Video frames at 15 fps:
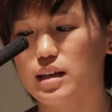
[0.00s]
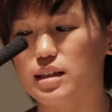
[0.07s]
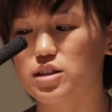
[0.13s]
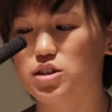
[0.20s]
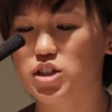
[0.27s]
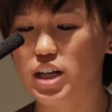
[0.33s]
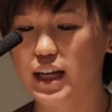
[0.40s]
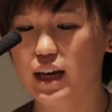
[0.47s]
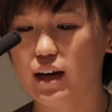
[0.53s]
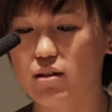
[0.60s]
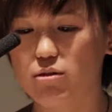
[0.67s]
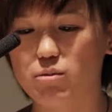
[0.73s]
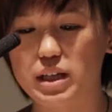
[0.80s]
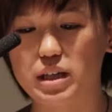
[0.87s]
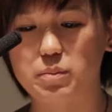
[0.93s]
Let's check
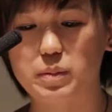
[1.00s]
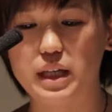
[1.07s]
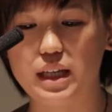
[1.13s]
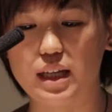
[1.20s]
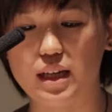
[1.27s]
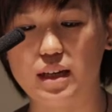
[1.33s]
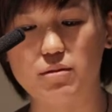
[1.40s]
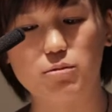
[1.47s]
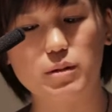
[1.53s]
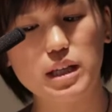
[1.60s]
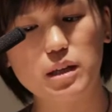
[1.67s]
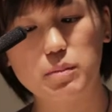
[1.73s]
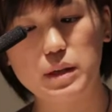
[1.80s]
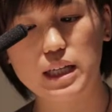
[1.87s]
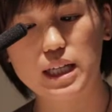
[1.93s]
out Wikipedia.
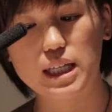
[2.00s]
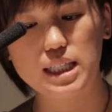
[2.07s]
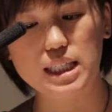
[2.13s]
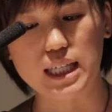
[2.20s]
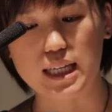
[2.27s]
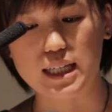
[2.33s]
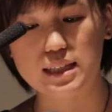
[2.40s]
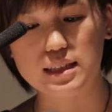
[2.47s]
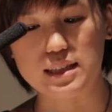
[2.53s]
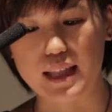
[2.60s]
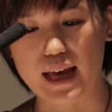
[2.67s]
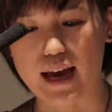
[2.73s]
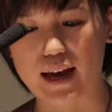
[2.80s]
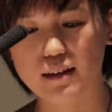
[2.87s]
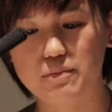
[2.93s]
Wikipedia says
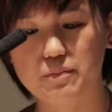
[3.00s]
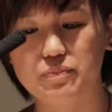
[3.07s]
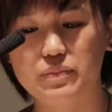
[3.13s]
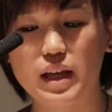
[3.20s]
that